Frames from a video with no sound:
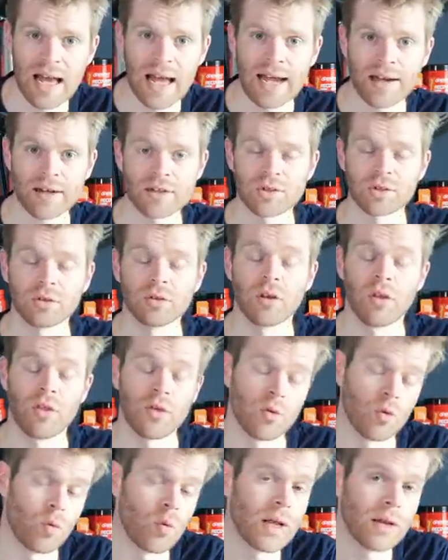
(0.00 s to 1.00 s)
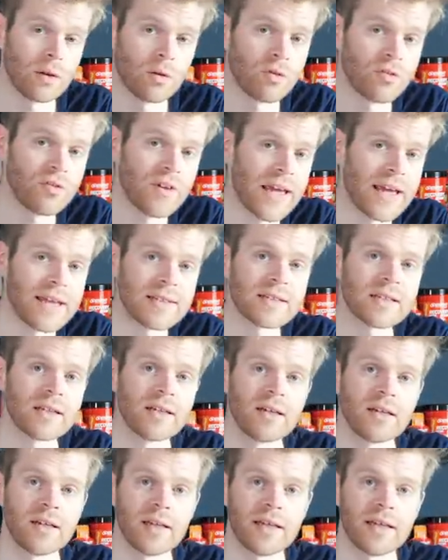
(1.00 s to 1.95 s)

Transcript: axle that will fit